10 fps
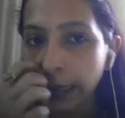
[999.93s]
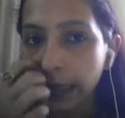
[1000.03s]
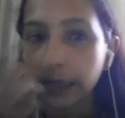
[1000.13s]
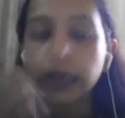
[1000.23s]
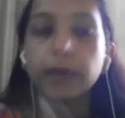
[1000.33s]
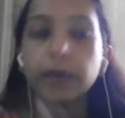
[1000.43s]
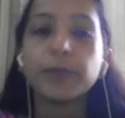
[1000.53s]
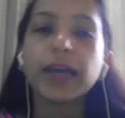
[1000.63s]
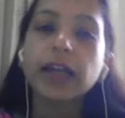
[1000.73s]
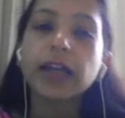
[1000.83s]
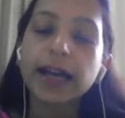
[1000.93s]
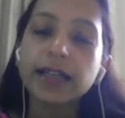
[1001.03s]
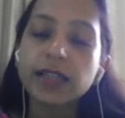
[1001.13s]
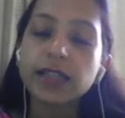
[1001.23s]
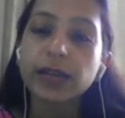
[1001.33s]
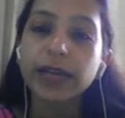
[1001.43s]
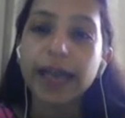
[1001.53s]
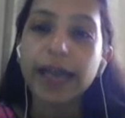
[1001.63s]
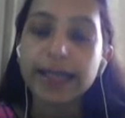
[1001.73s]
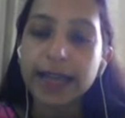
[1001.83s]
McGregor's theory
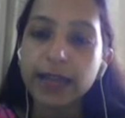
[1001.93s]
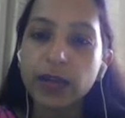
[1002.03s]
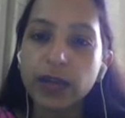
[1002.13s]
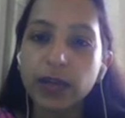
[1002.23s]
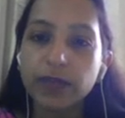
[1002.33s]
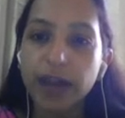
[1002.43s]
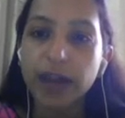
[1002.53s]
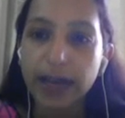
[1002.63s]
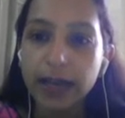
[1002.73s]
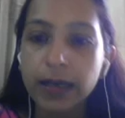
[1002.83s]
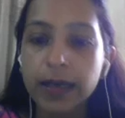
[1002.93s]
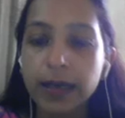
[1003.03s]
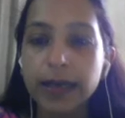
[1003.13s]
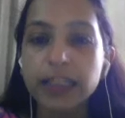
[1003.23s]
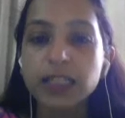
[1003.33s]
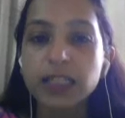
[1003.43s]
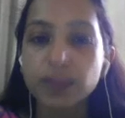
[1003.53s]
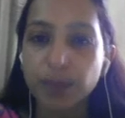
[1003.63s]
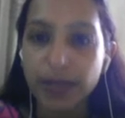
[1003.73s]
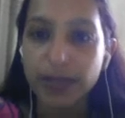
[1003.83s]
X and theory Y is
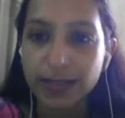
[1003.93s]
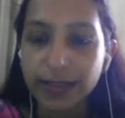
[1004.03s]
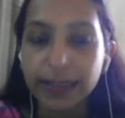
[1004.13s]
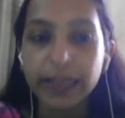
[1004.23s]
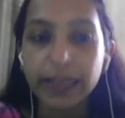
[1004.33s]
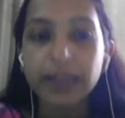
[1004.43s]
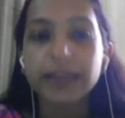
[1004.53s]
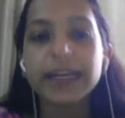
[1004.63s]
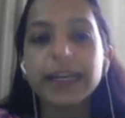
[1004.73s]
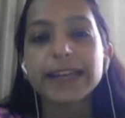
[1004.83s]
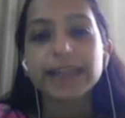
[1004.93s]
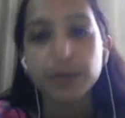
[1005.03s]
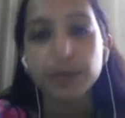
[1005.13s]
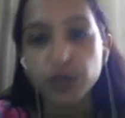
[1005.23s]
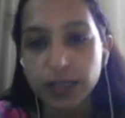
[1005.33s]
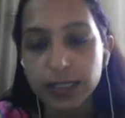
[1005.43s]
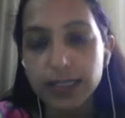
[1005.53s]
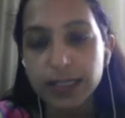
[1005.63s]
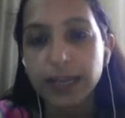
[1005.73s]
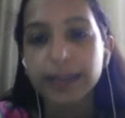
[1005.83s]
basically the assumptions
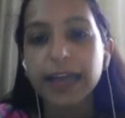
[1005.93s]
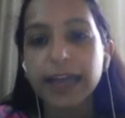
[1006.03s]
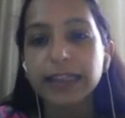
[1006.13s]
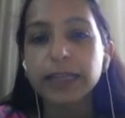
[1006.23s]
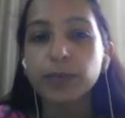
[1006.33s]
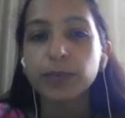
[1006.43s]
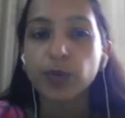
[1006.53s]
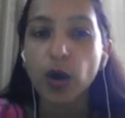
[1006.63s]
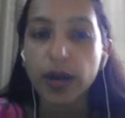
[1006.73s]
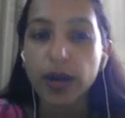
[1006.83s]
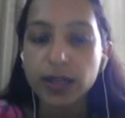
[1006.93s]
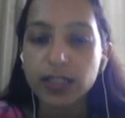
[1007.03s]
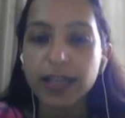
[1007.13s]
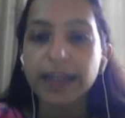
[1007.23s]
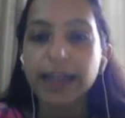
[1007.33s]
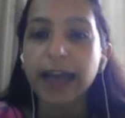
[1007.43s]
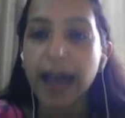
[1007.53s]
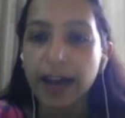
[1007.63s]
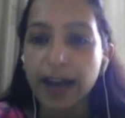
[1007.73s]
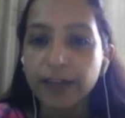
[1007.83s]
that the employers can
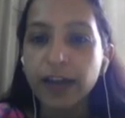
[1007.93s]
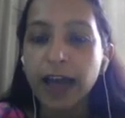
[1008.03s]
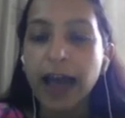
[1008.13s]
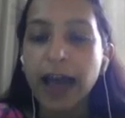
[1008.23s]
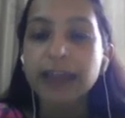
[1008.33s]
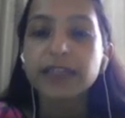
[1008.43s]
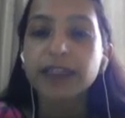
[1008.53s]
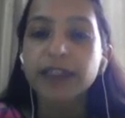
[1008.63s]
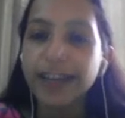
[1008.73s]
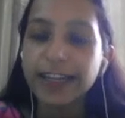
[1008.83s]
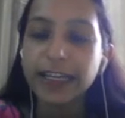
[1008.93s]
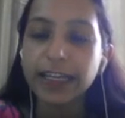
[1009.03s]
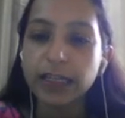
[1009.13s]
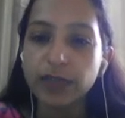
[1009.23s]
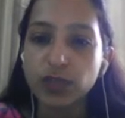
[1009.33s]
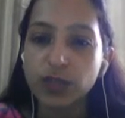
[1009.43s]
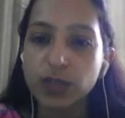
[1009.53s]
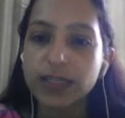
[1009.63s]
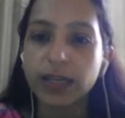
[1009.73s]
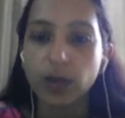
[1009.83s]
have and divide the individuals
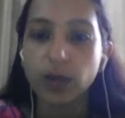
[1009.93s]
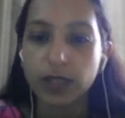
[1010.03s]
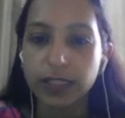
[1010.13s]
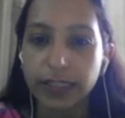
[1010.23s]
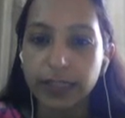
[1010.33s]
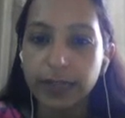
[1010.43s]
accordingly